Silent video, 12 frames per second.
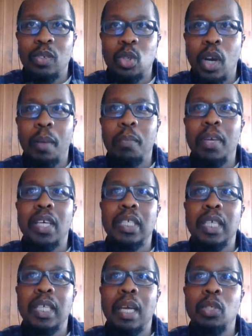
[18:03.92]
try and be
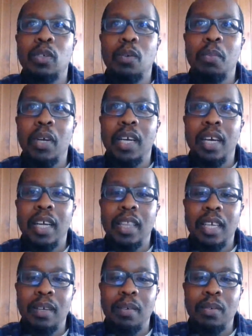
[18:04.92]
exceptional, but I
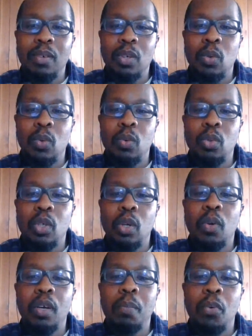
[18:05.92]
think do
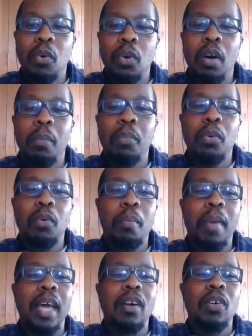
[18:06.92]
so in a more humble
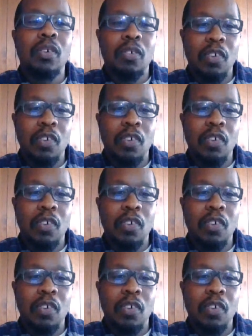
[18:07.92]
manner,